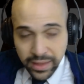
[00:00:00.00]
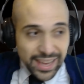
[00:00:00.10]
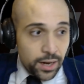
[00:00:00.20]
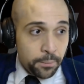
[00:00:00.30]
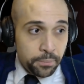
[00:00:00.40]
They
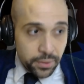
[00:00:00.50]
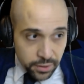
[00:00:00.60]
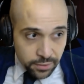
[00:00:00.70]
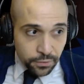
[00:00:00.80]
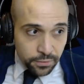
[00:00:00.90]
hit a
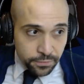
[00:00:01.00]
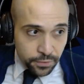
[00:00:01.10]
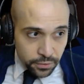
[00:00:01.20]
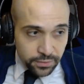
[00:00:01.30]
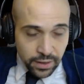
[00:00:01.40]
billion for the
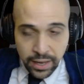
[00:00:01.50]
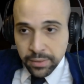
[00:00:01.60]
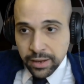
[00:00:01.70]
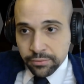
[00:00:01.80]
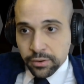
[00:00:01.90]
first
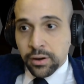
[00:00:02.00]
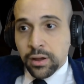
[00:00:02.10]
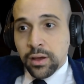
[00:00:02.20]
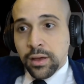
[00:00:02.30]
time ever.